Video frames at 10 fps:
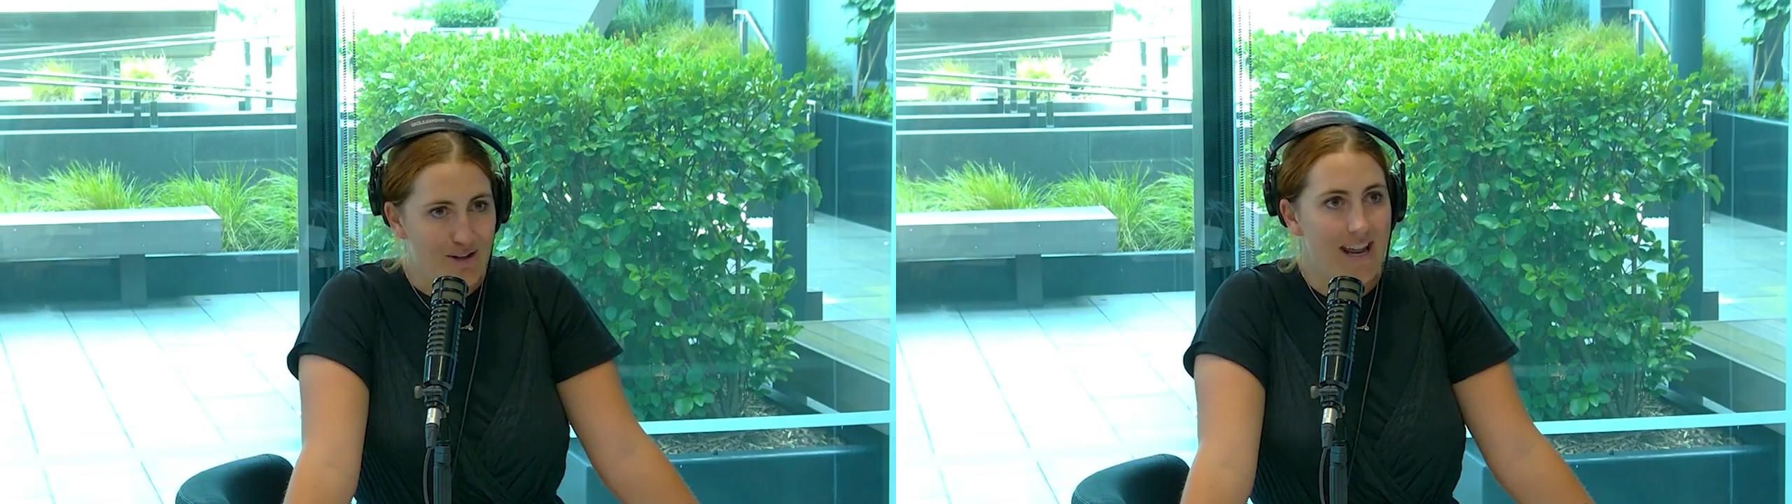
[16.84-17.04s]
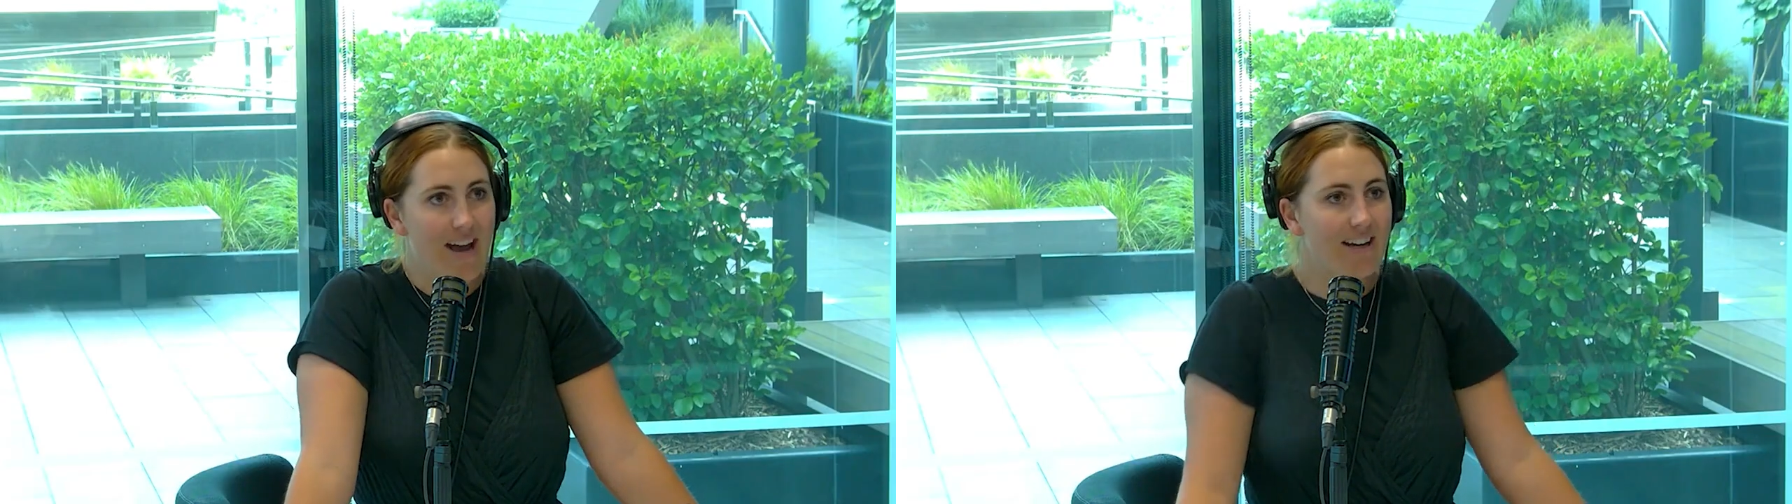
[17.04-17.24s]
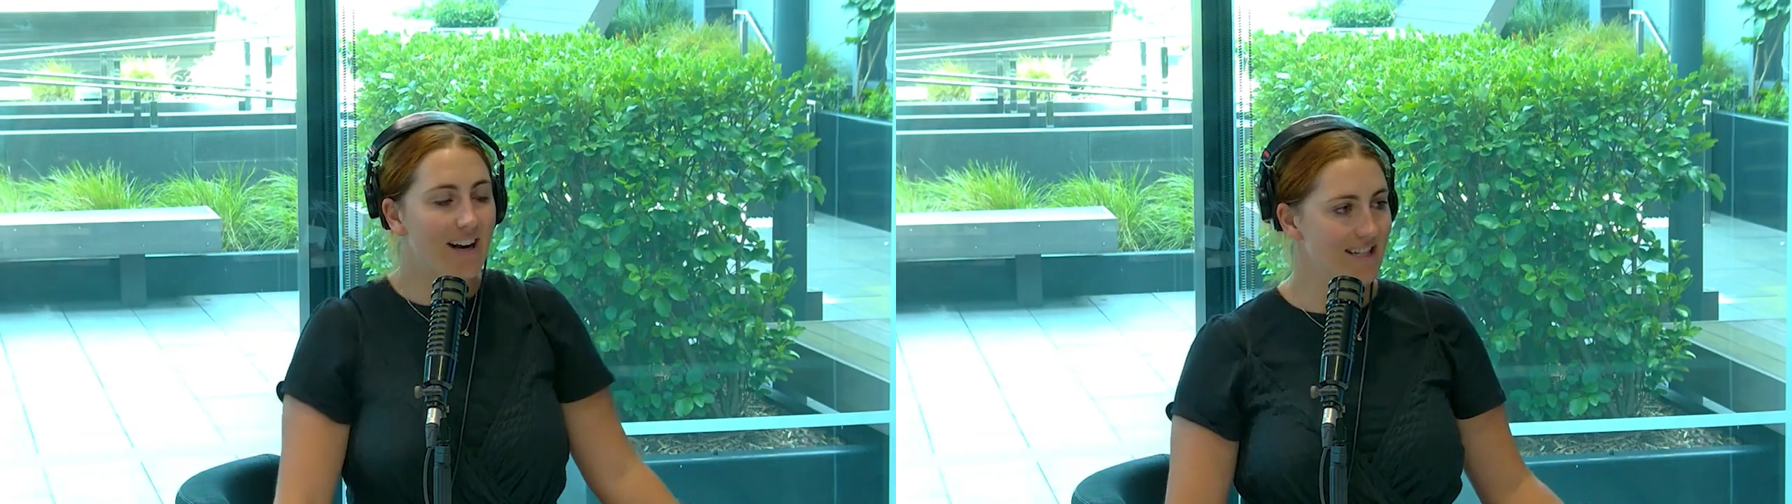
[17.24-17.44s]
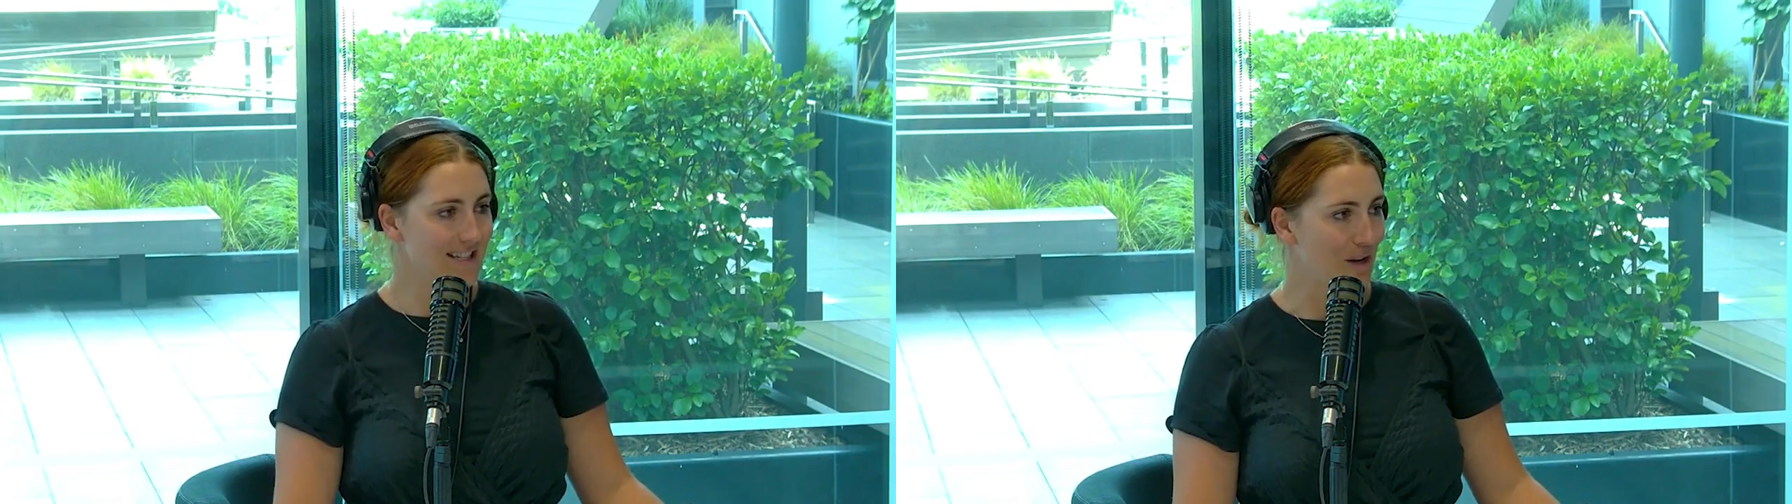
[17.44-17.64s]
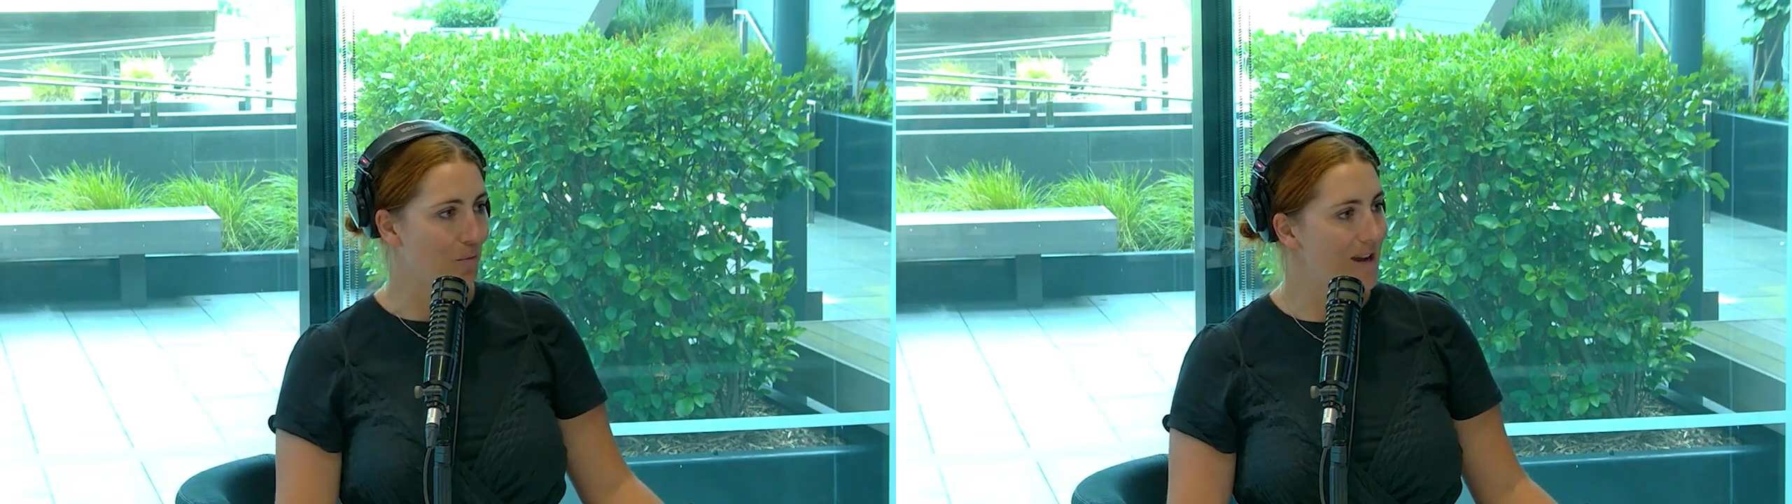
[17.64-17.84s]
Now, can I just
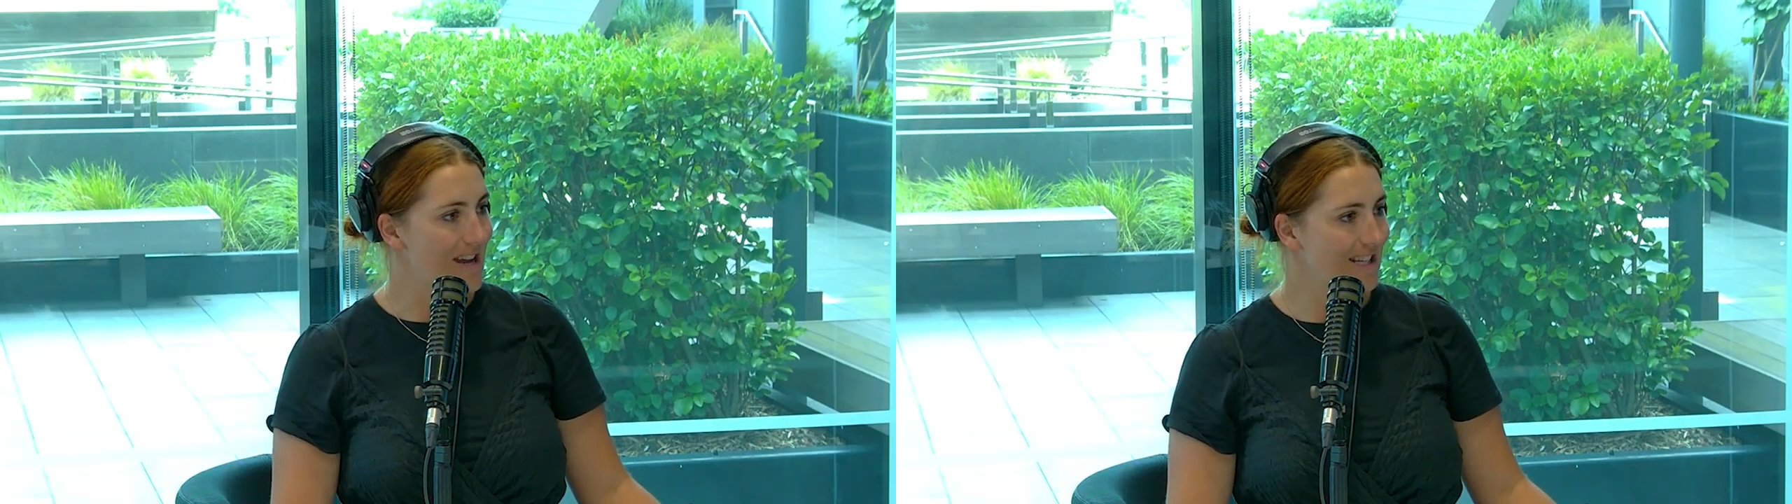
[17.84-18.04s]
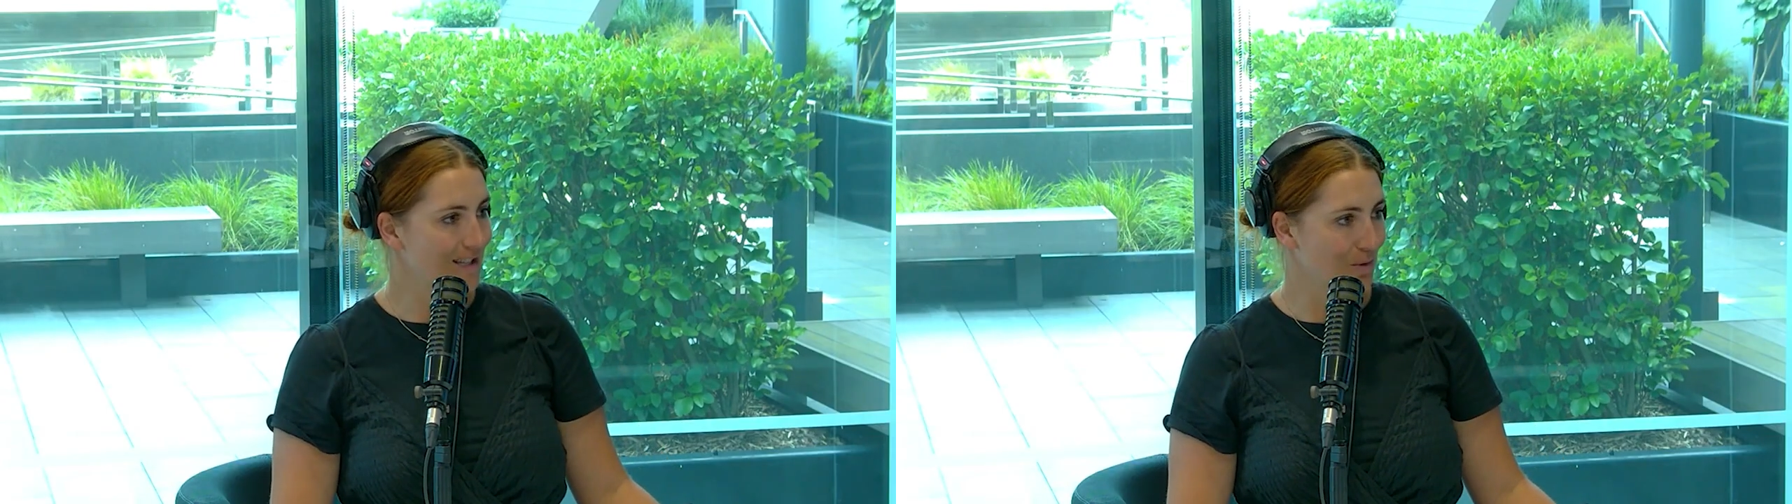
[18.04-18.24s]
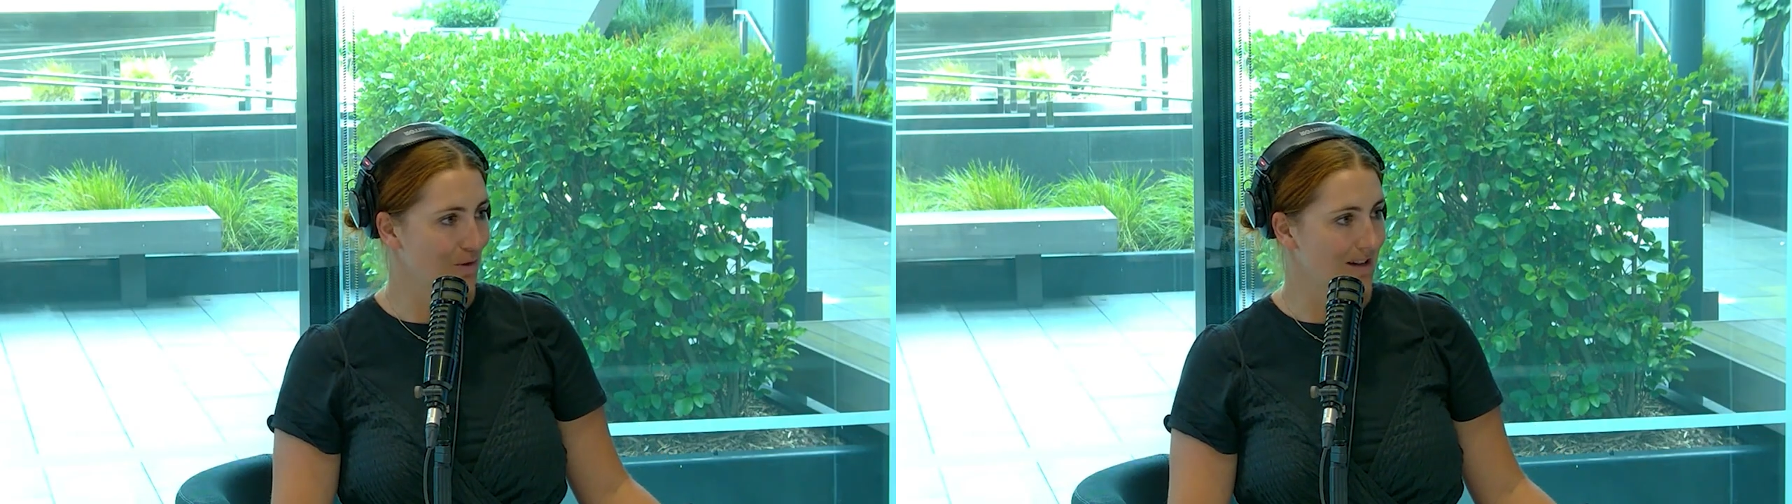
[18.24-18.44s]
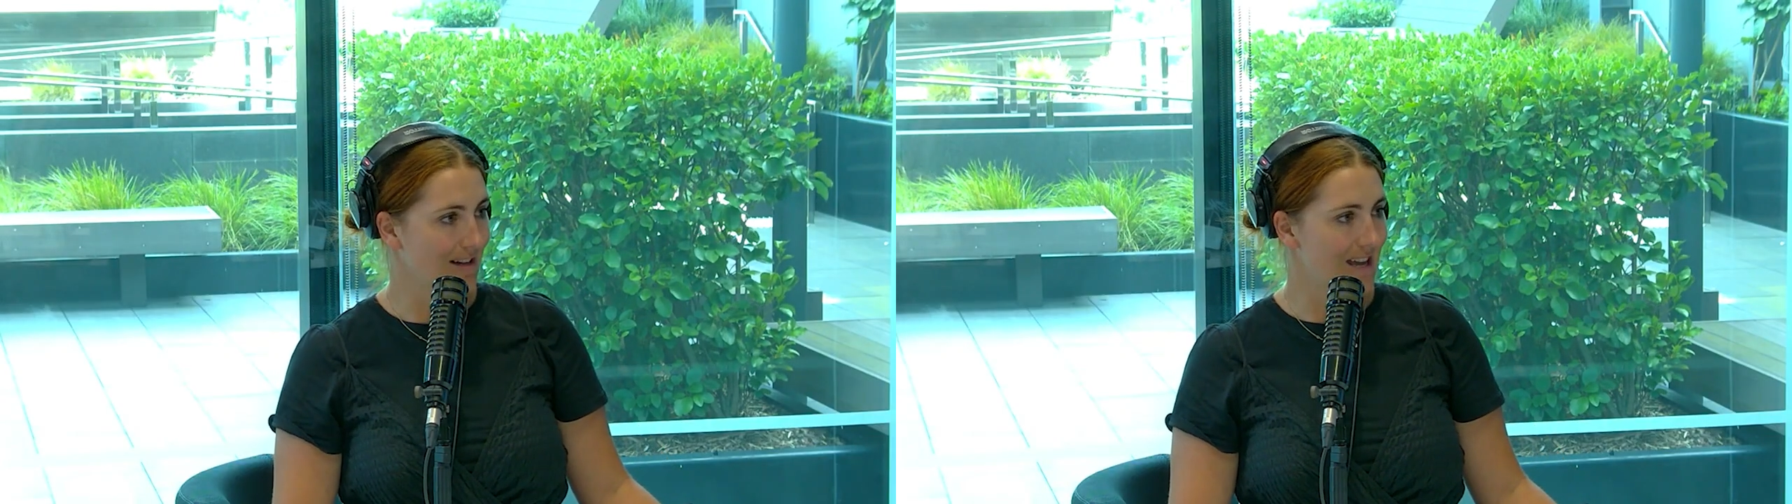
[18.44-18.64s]
say, we saw